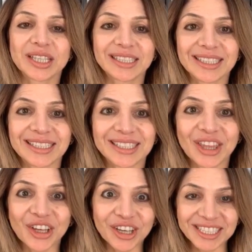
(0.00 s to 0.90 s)
This is
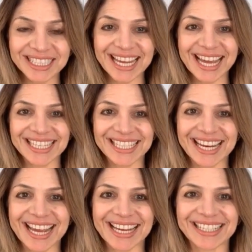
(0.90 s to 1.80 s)
Thursday
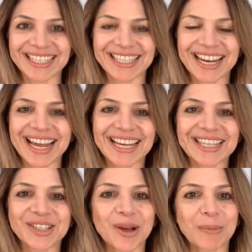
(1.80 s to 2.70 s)
today, so today is
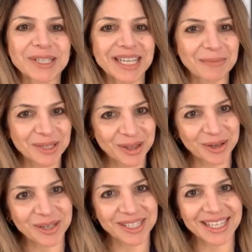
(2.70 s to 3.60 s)
Top Tips
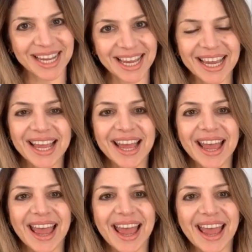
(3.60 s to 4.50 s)
Thursday,
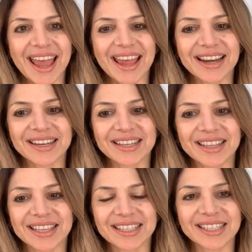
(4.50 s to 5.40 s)
and
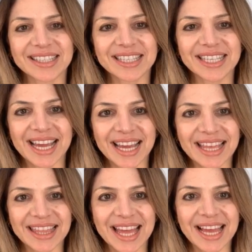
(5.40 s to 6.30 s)
this is the day
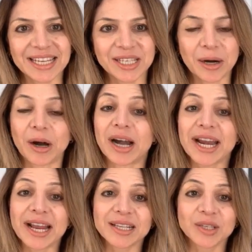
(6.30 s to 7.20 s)
that I
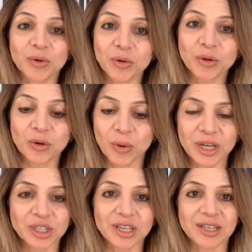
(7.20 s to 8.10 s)
answer all your
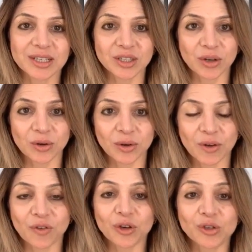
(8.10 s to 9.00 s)
questions. So
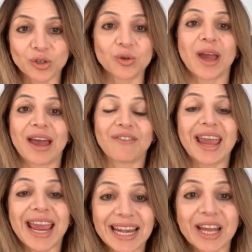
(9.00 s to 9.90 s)
if you do have
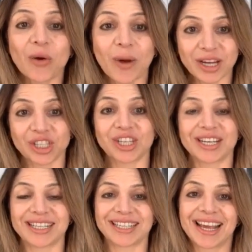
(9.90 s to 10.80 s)
any
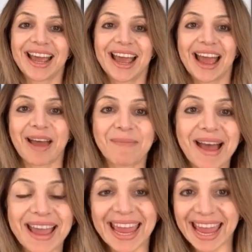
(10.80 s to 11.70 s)
questions about
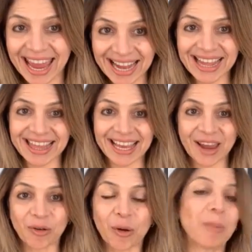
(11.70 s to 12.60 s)
anything at
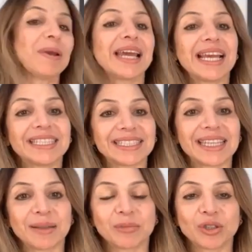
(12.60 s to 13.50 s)
all, please send
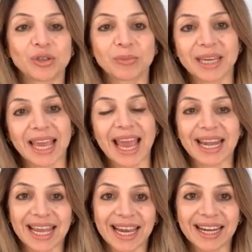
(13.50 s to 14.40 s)
them to me at
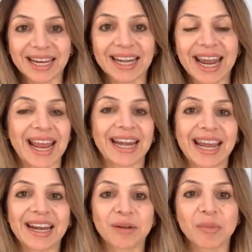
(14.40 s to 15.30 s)

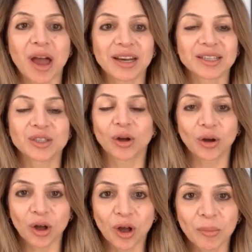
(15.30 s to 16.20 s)

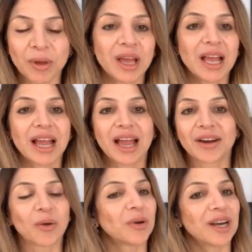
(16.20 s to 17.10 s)
helen@helenmitas.com, and I
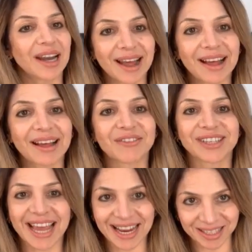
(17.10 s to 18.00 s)
would love
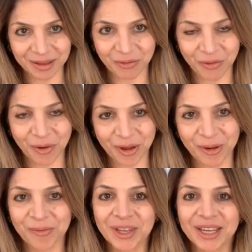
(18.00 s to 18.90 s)
to answer them for you.
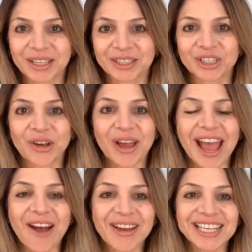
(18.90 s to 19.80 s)
So
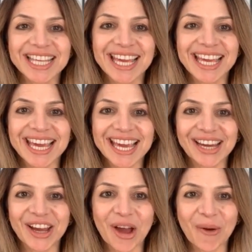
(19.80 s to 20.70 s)
how is the year
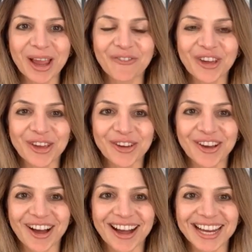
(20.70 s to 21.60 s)
going for you
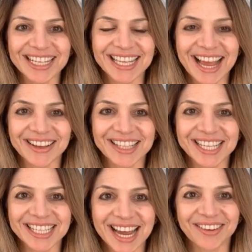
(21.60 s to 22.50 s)
guys? How's the
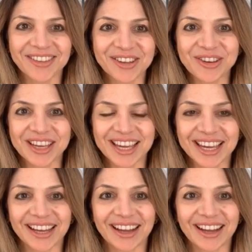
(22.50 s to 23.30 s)
start of the new year?